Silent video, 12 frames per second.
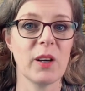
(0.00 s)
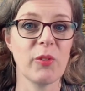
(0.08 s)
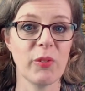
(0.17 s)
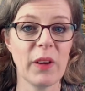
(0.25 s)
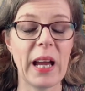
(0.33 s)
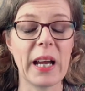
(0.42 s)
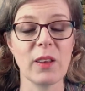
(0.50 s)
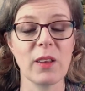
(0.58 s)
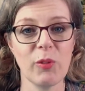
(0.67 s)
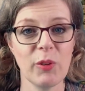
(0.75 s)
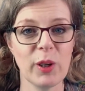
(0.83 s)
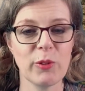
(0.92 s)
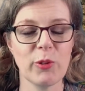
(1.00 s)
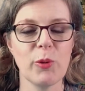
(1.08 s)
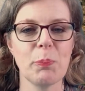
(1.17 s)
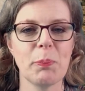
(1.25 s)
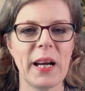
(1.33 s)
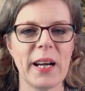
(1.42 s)
effect, the
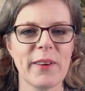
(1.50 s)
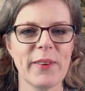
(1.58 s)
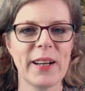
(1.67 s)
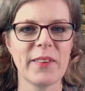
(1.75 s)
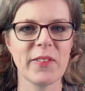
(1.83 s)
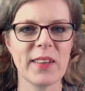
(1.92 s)
virtual background,